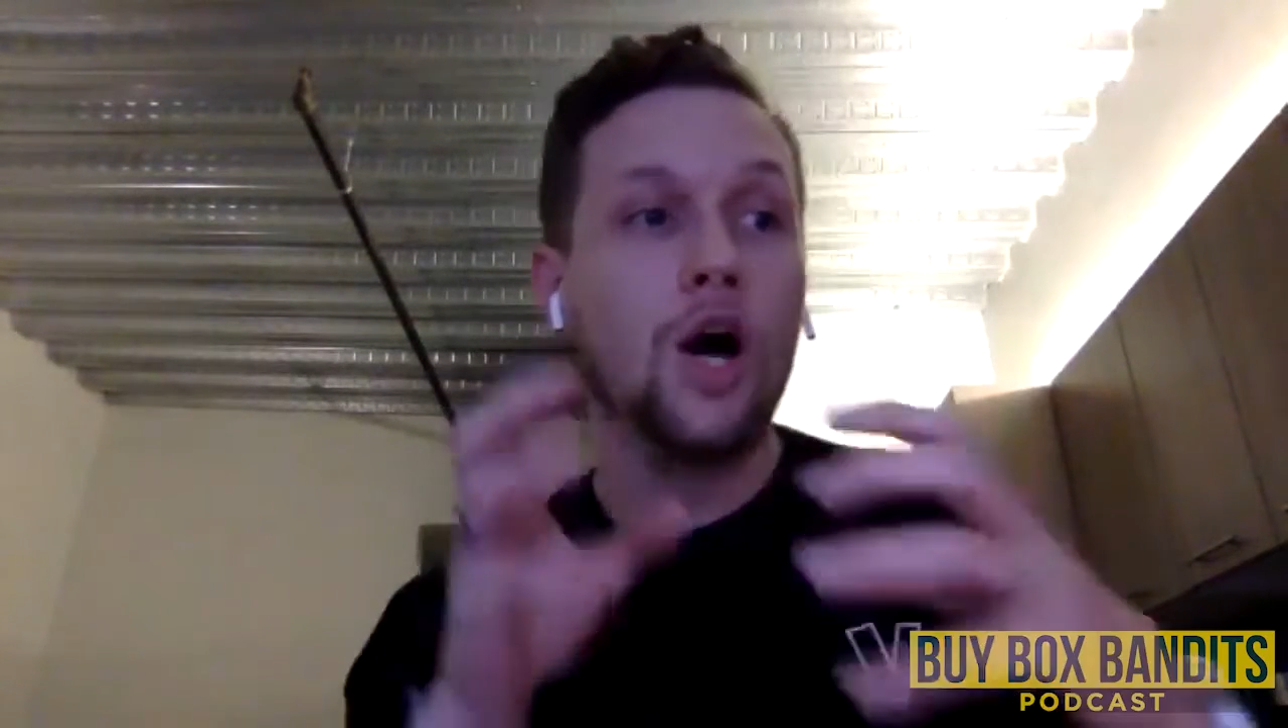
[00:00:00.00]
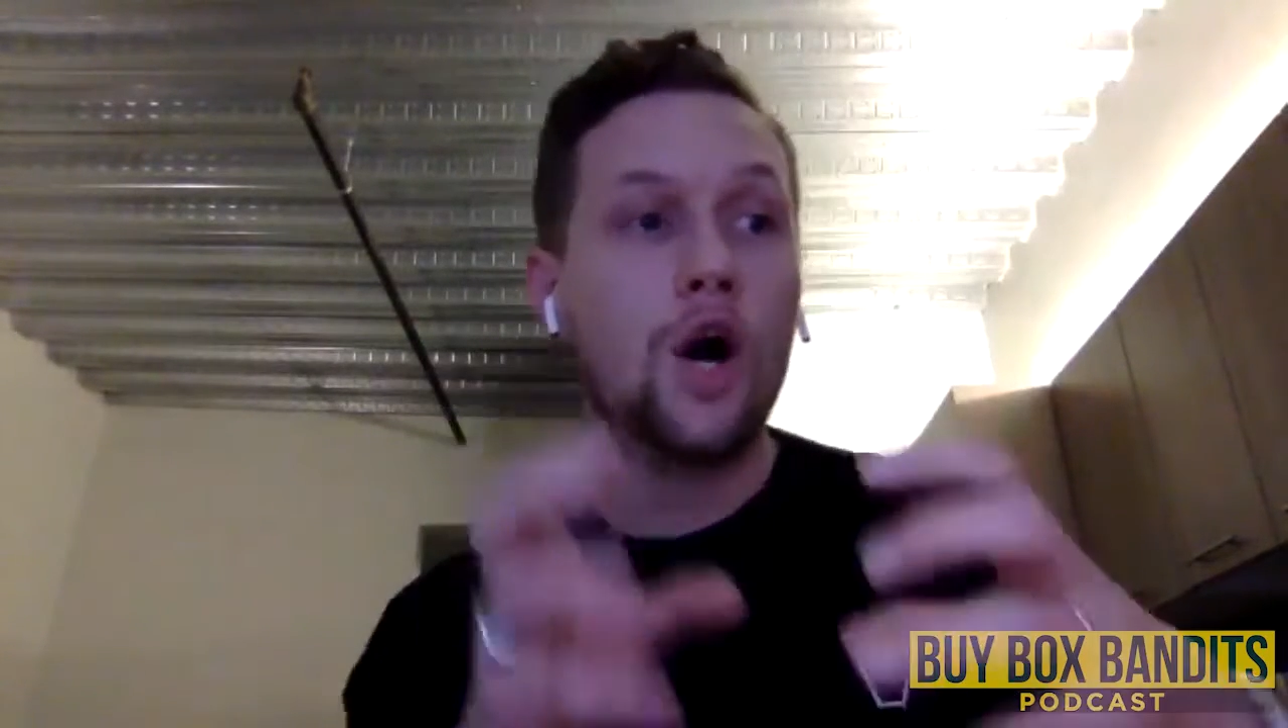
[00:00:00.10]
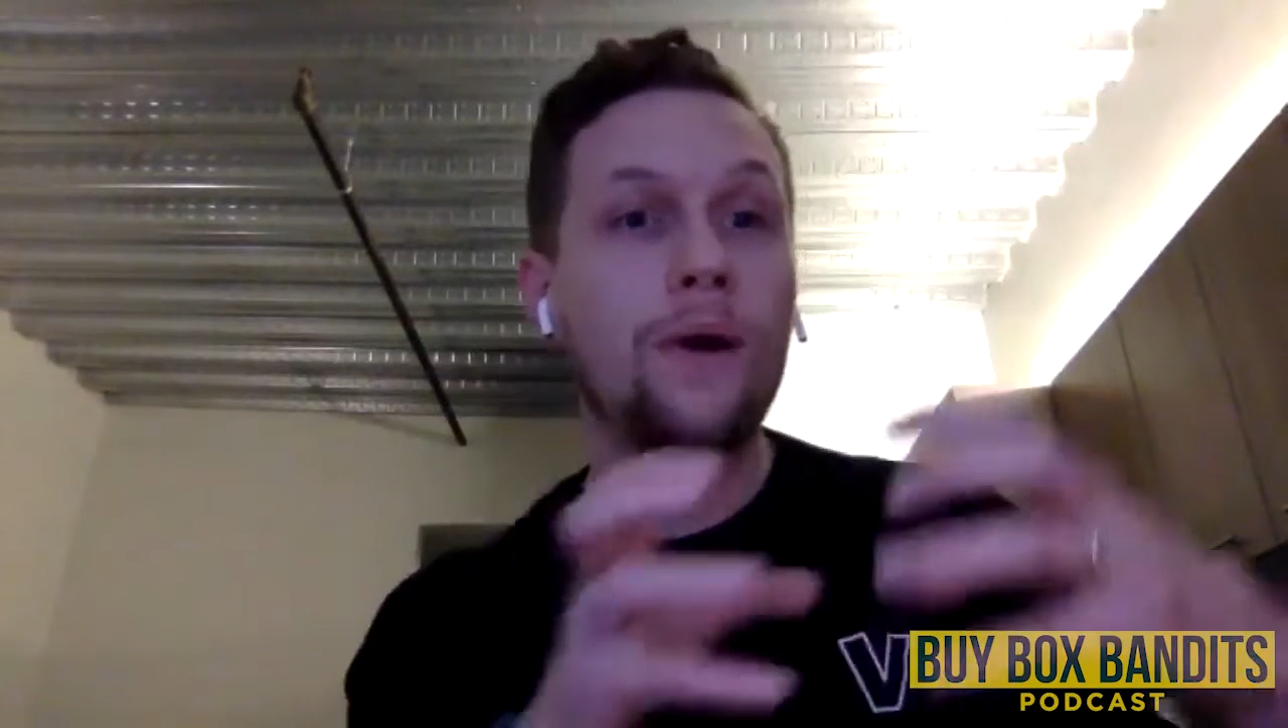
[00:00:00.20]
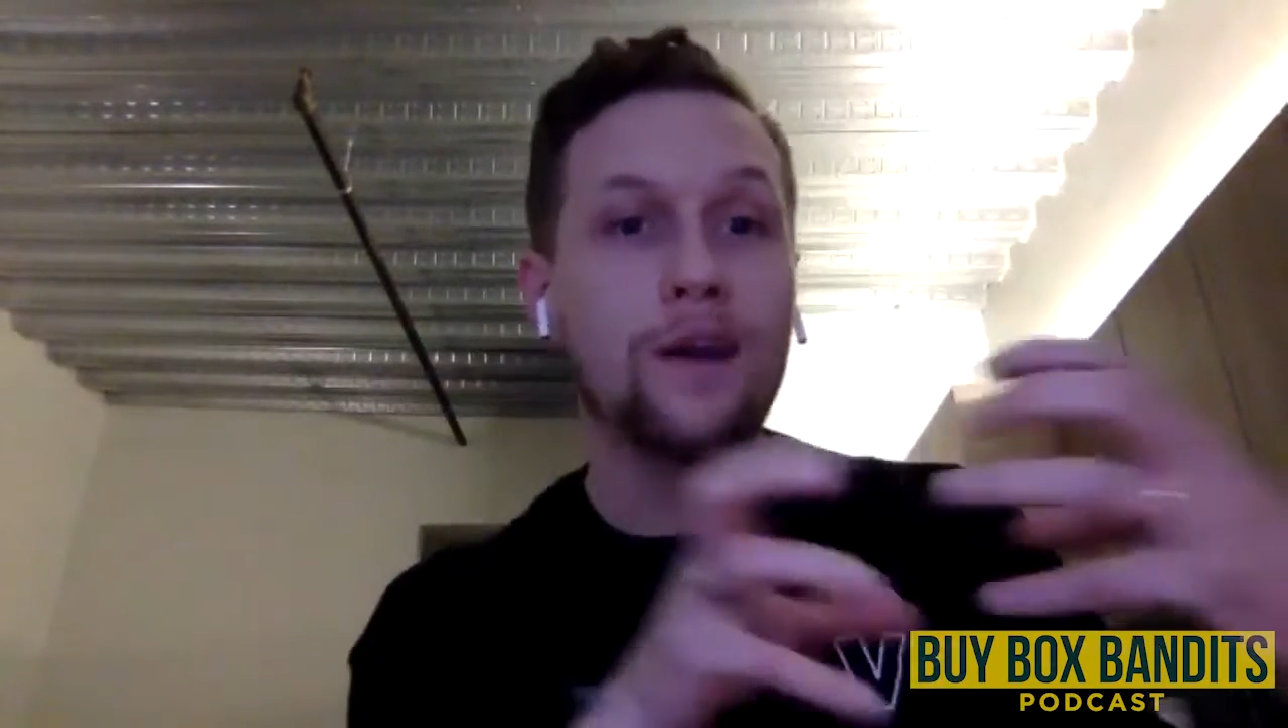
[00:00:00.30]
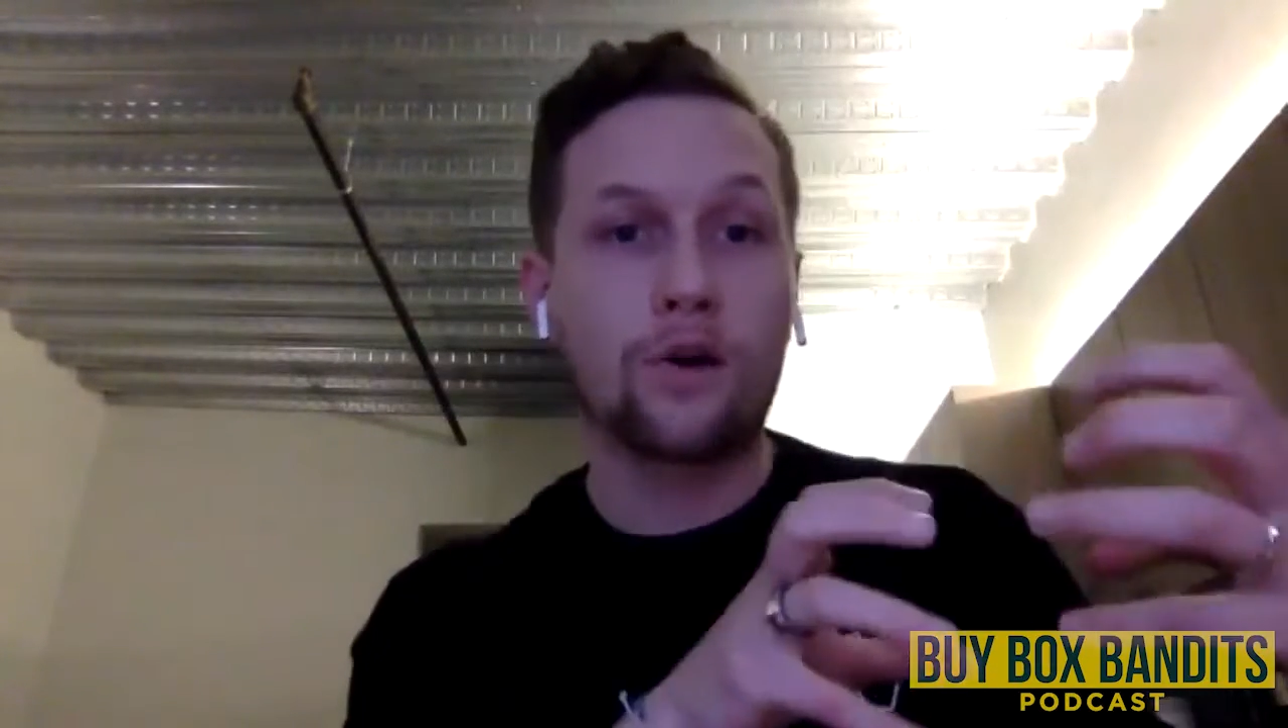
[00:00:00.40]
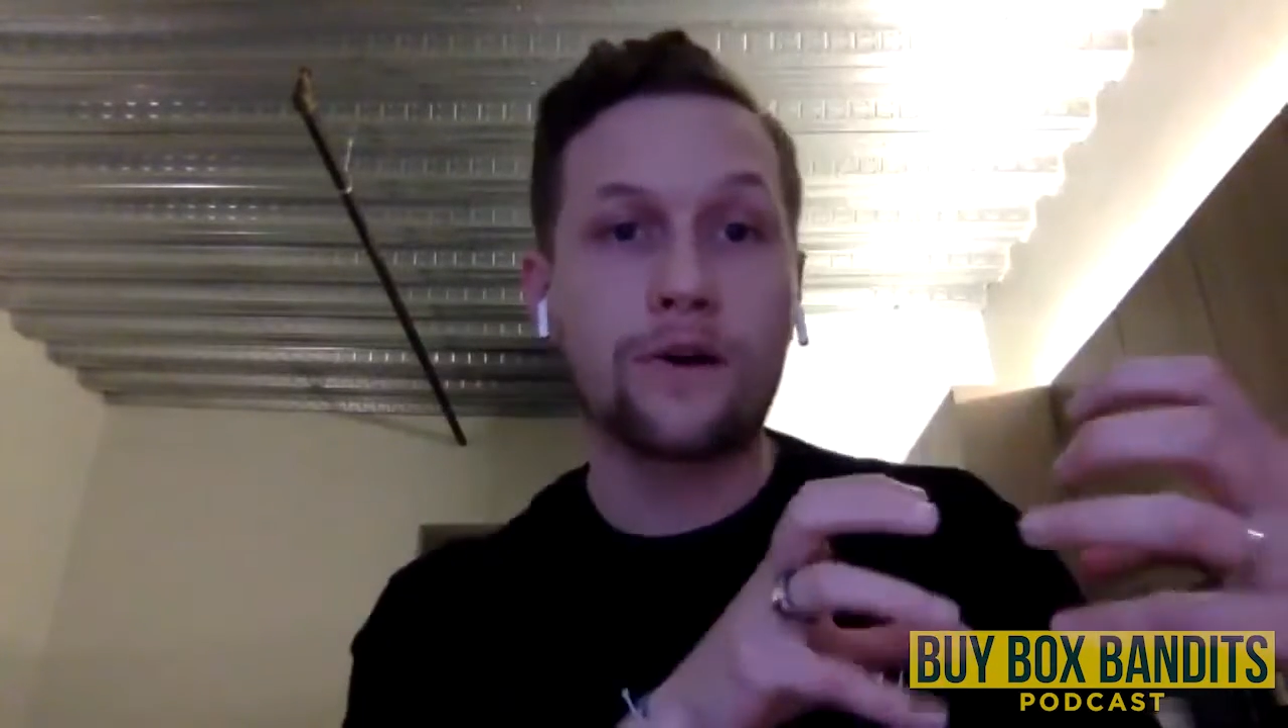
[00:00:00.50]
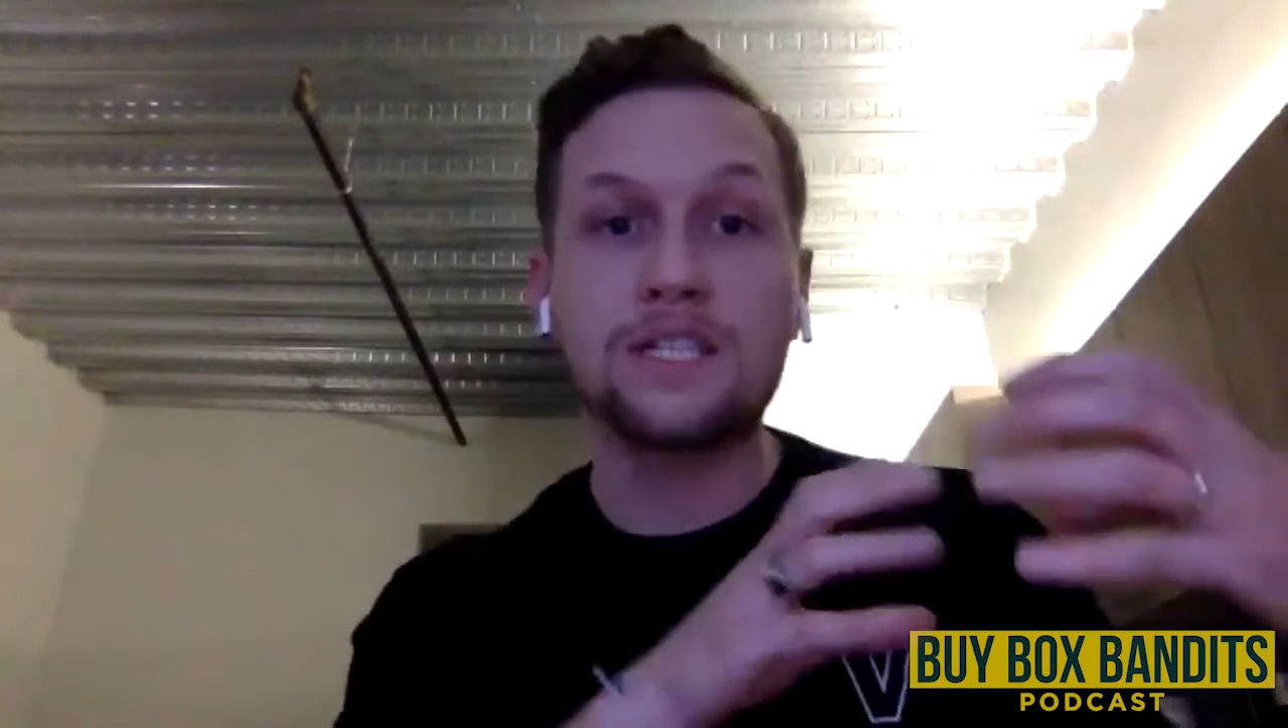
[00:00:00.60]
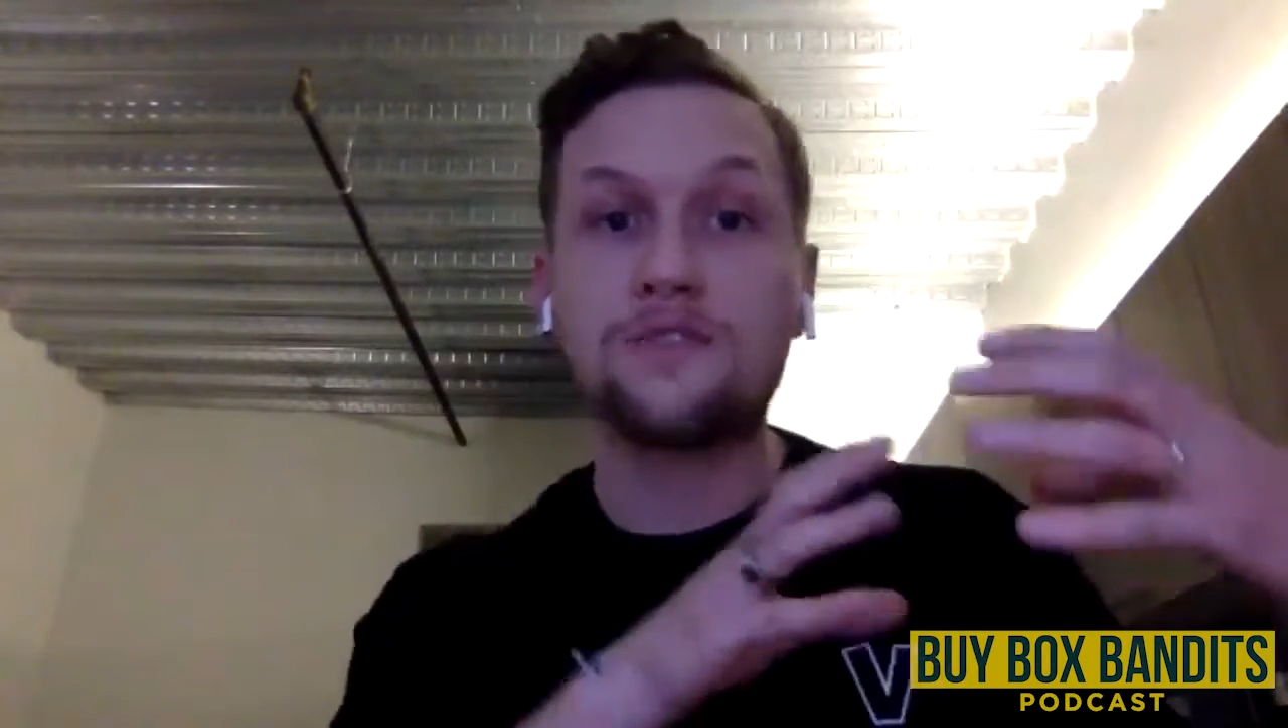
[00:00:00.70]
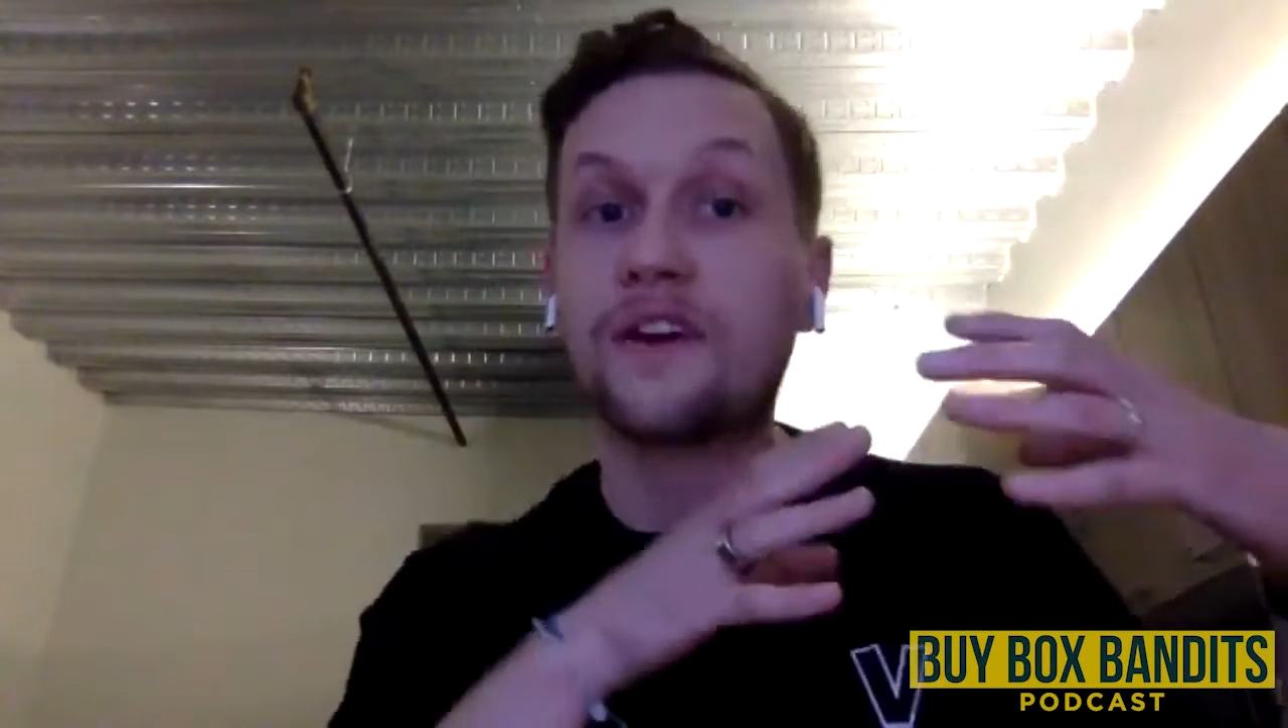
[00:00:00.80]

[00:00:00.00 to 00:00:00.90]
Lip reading: OARA is